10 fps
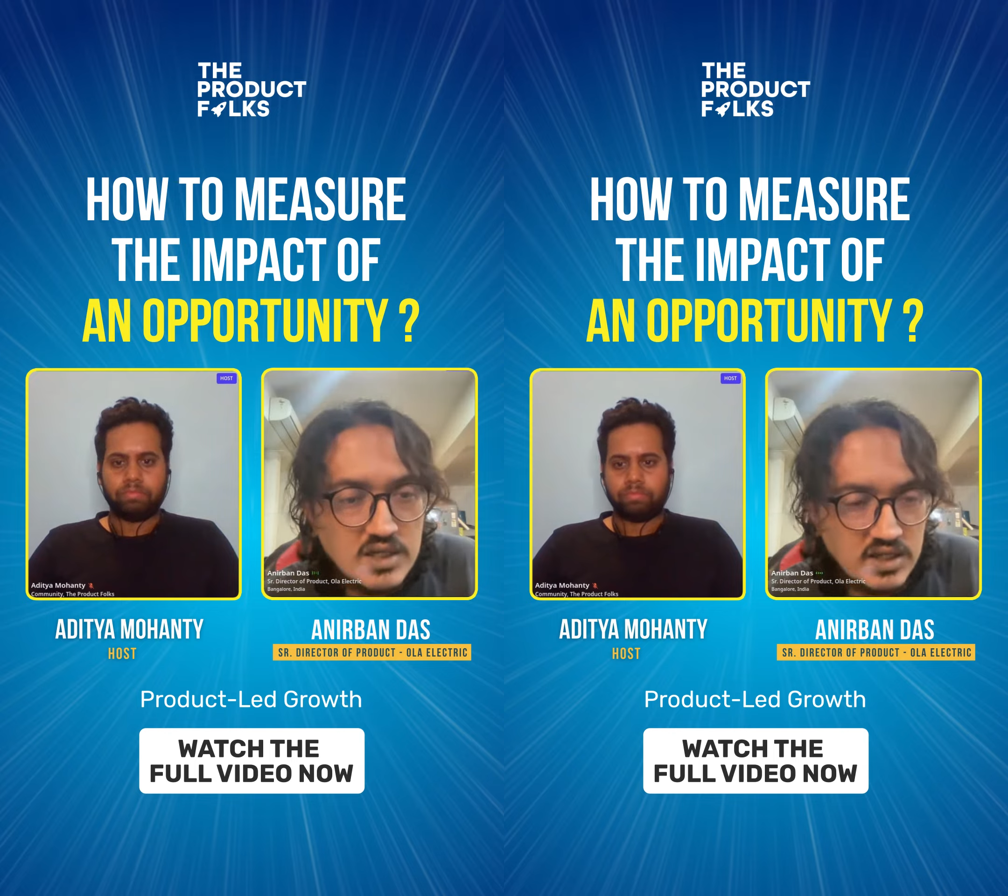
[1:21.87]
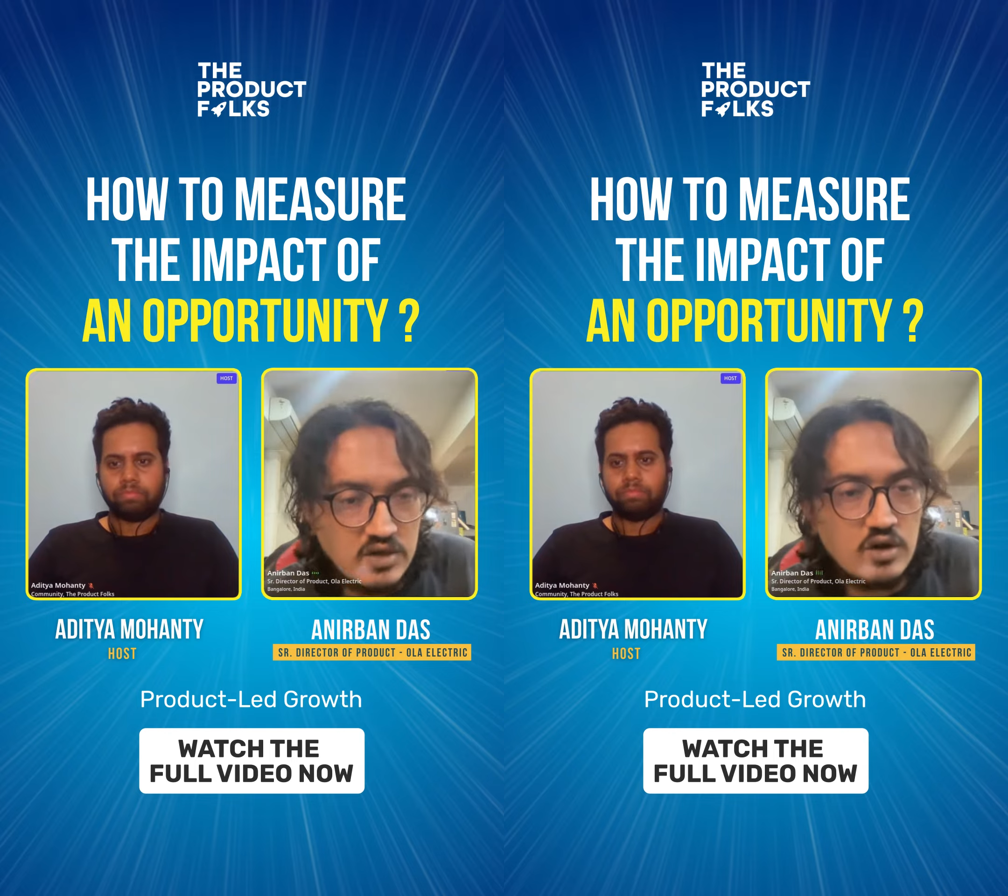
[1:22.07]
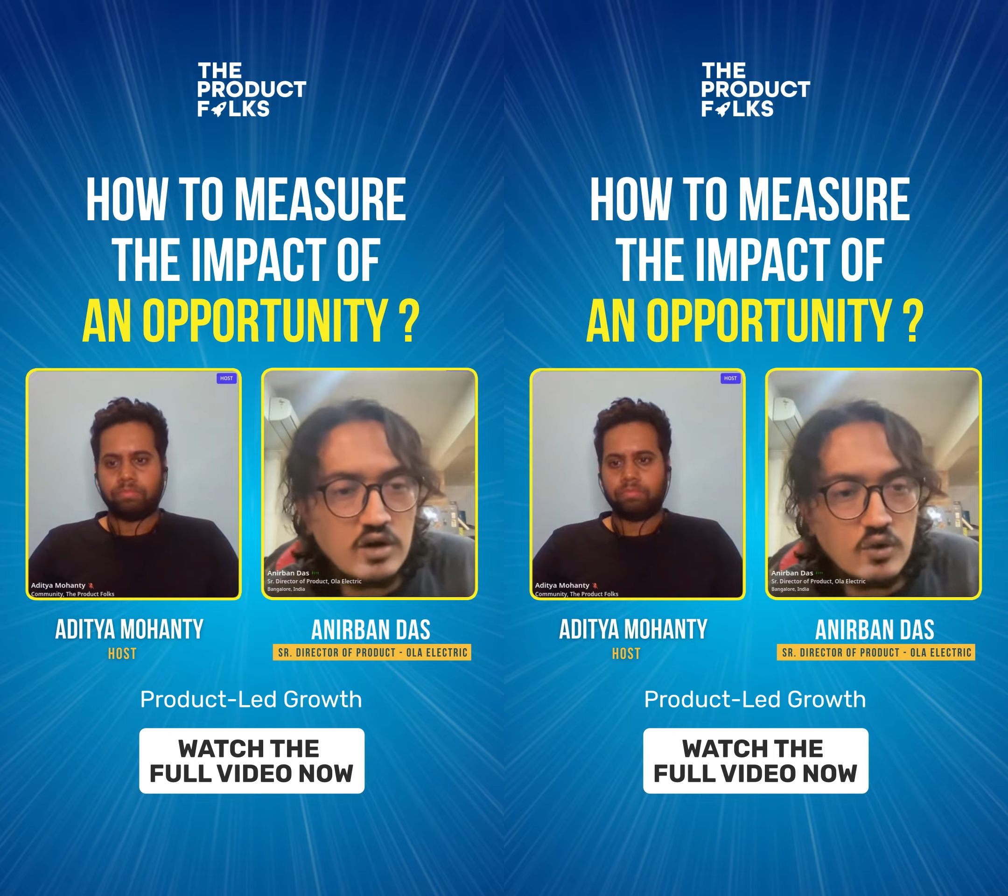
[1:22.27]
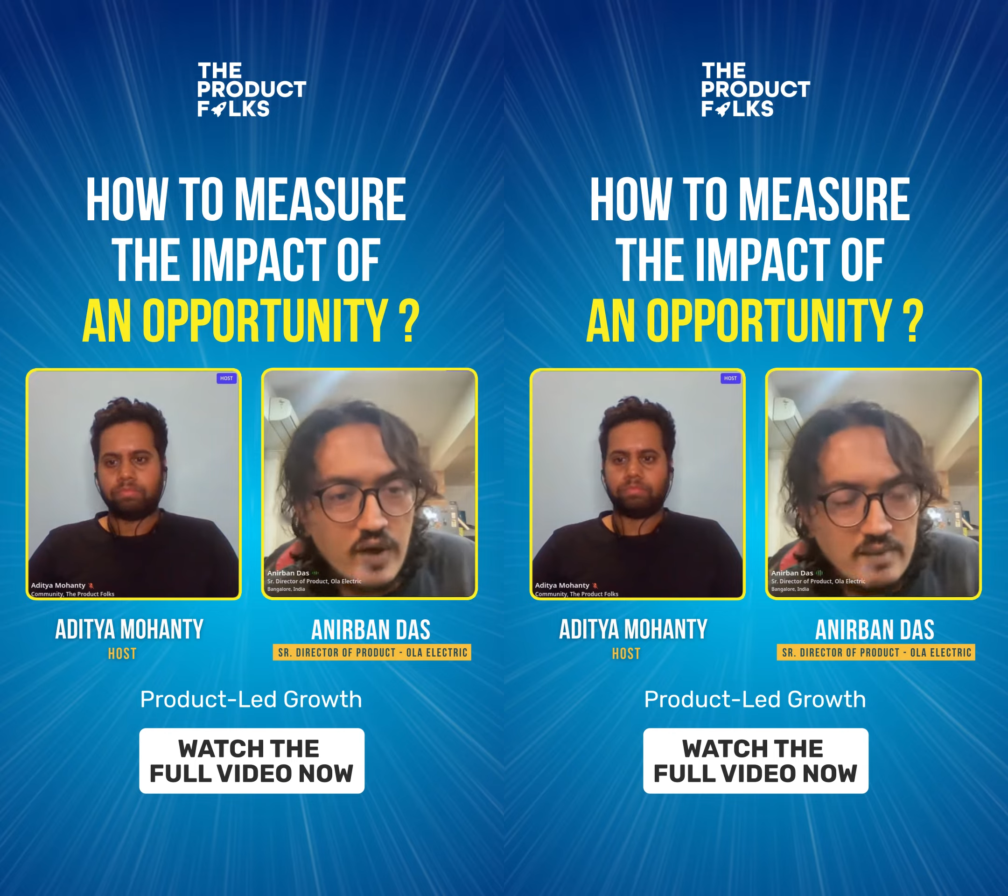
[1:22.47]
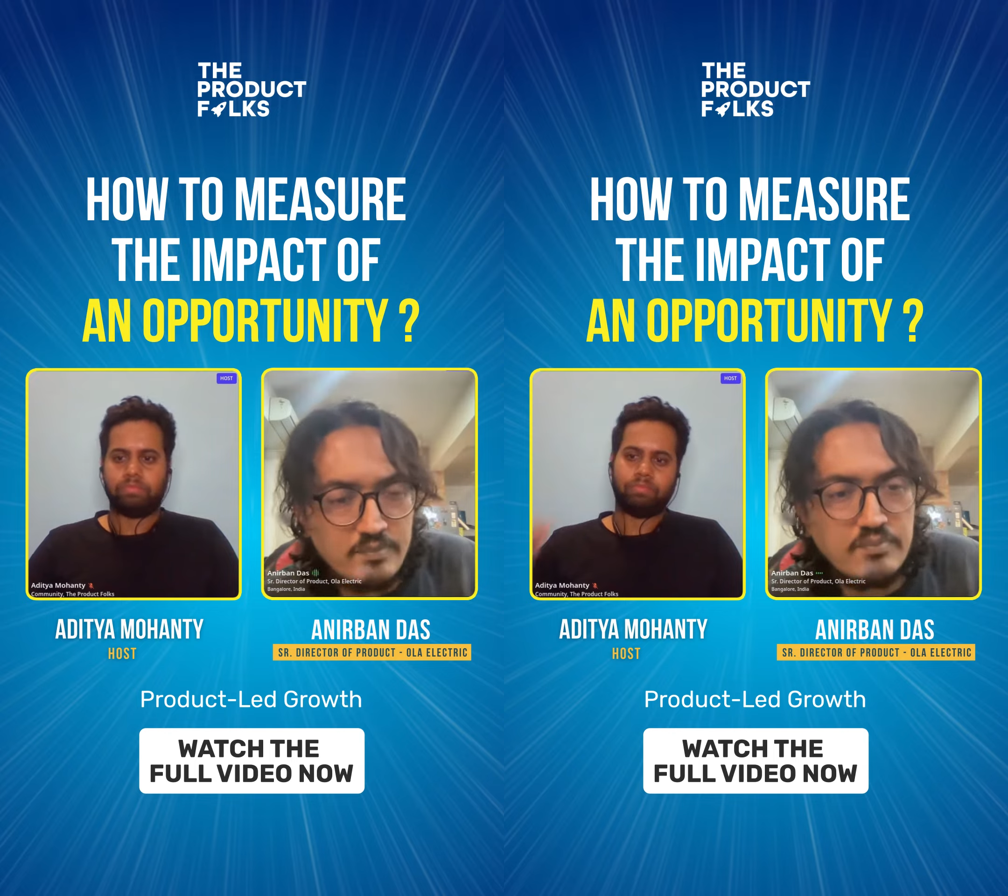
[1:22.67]
cards in
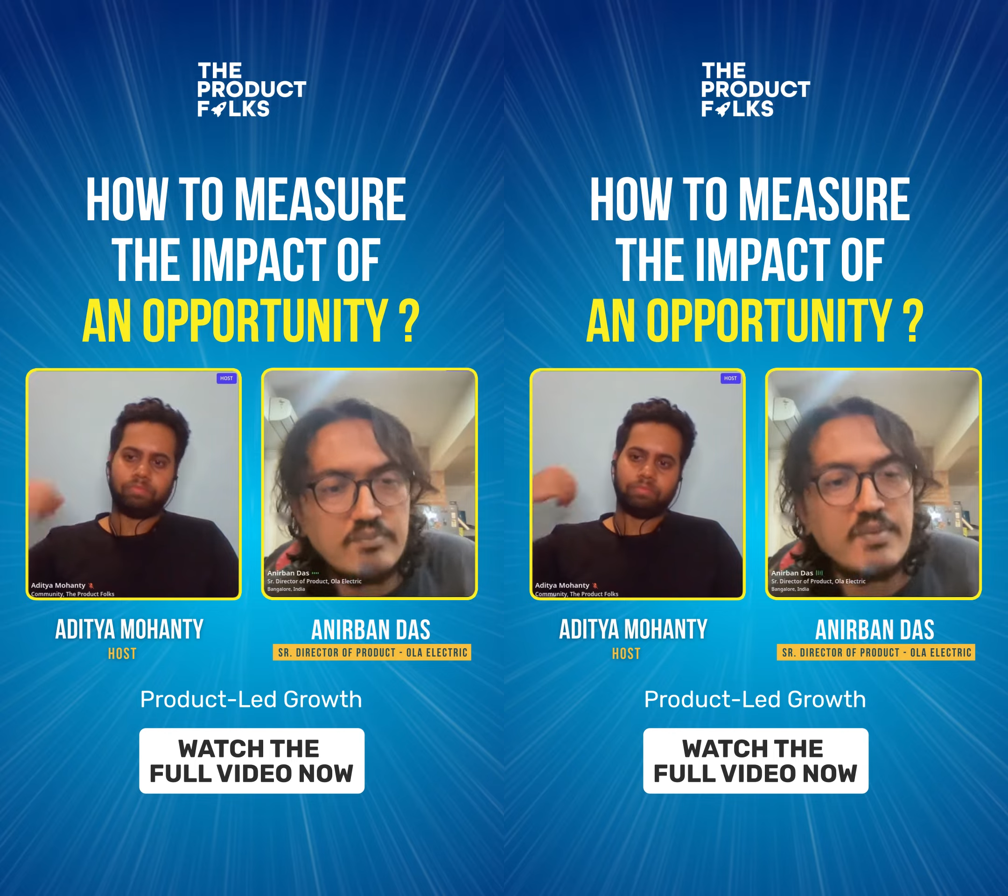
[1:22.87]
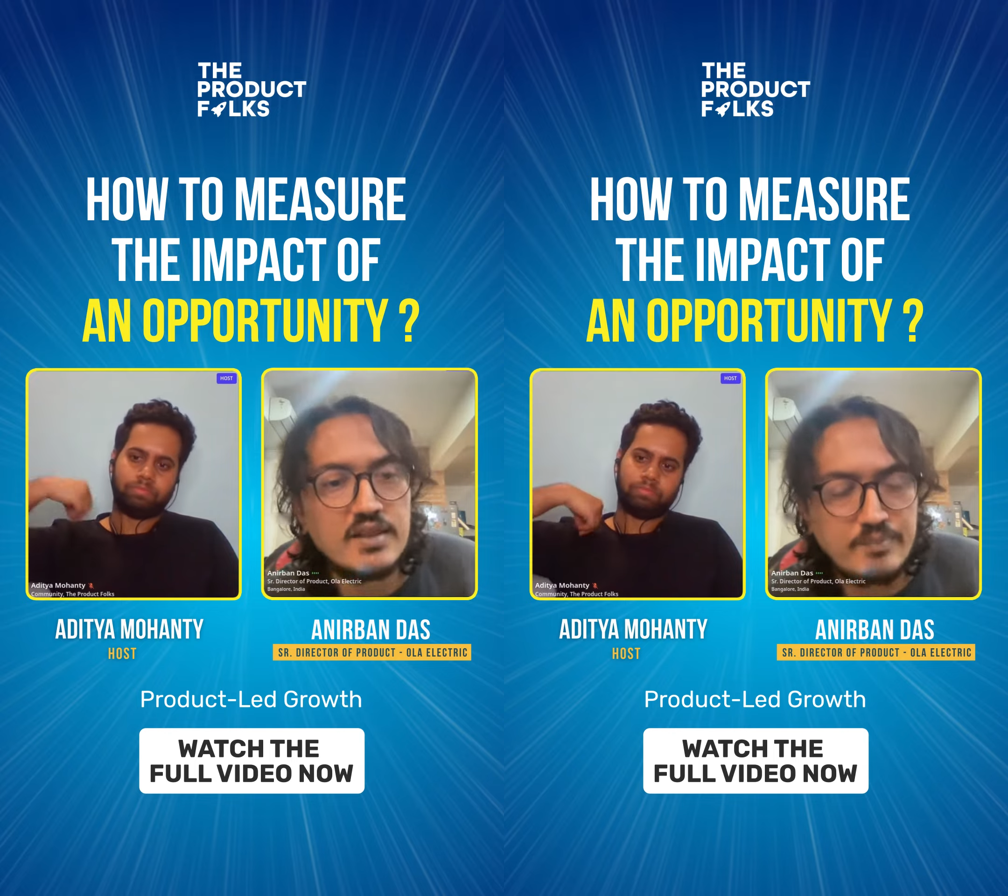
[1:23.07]
order to help